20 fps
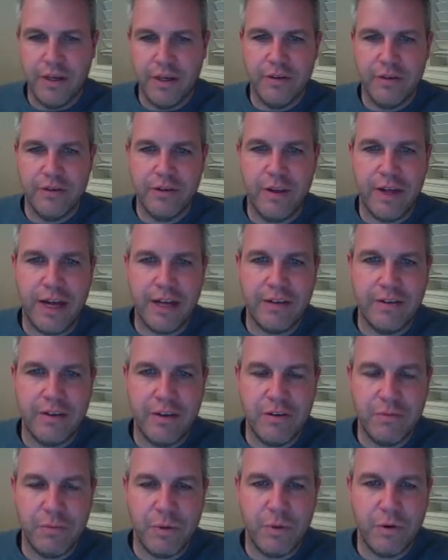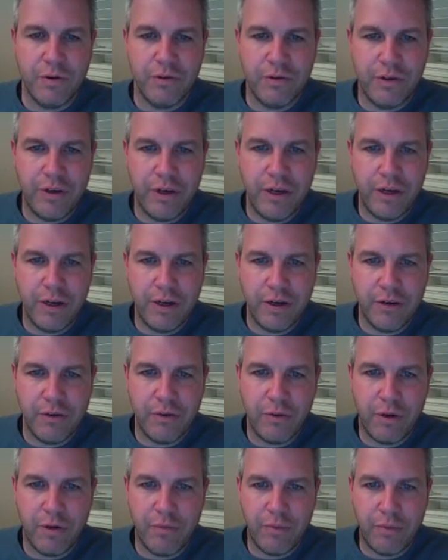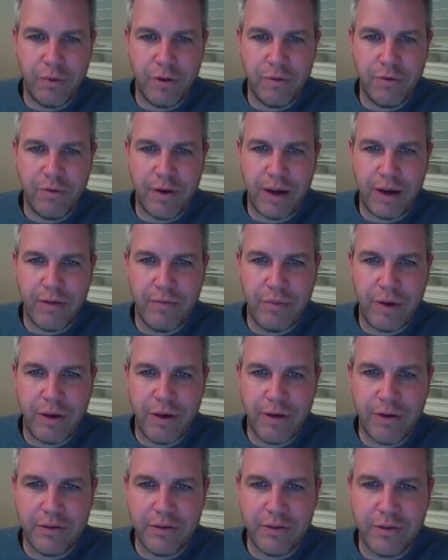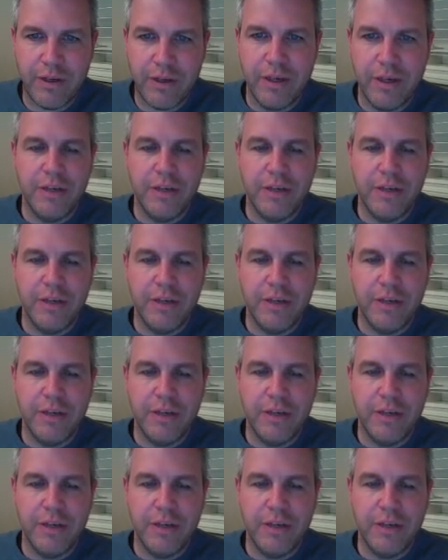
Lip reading: So that's this portion here, 12.5 meters.